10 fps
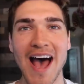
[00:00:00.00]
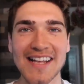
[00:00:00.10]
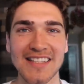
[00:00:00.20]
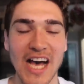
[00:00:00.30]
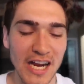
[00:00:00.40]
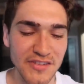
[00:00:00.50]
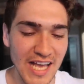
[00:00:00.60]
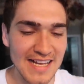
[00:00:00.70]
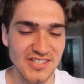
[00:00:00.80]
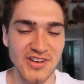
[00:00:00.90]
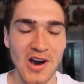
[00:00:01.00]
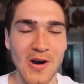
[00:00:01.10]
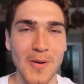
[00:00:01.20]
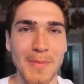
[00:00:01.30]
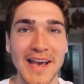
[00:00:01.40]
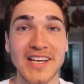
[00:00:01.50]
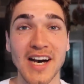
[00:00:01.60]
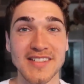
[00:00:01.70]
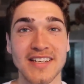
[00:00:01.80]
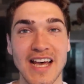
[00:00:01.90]
as a lot of you guys know, my
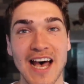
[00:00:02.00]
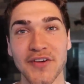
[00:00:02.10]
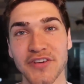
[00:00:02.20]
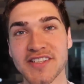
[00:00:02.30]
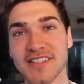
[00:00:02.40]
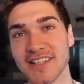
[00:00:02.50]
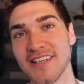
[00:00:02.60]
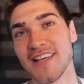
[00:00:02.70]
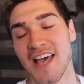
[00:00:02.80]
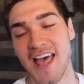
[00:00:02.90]
cousin died recently